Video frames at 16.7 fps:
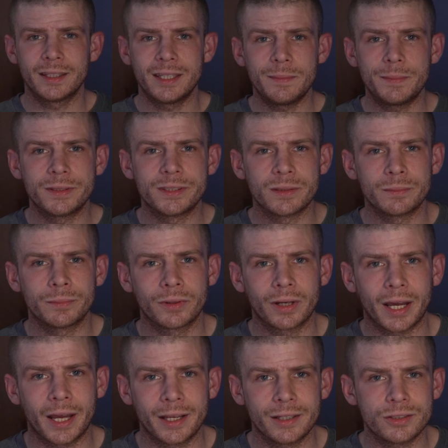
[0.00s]
Keep it simple,
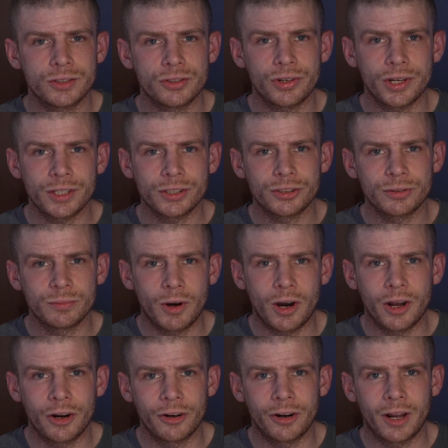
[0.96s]
guys. Train
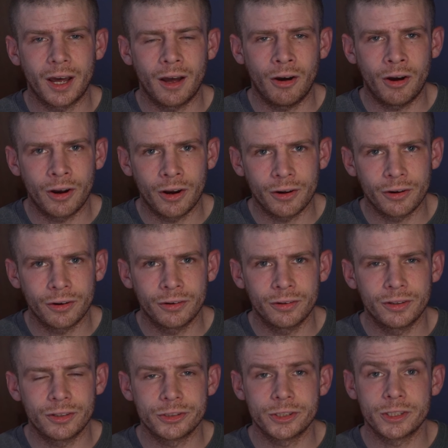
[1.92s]
smarter, not harder.
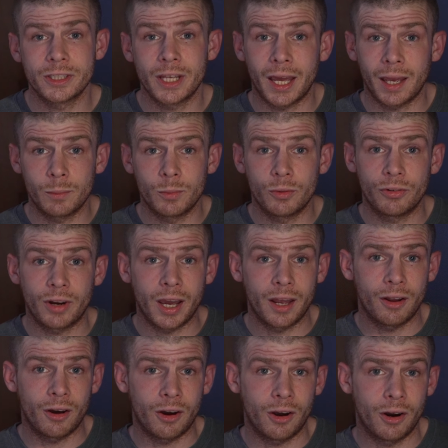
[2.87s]
There's a time to ride
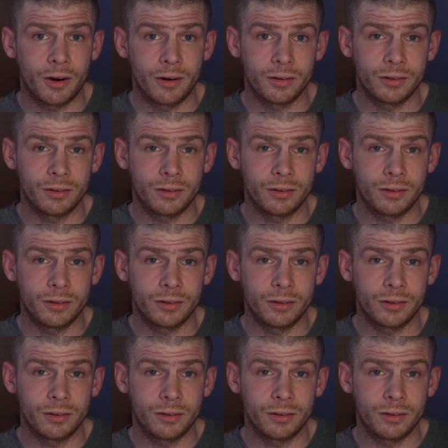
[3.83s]
hard.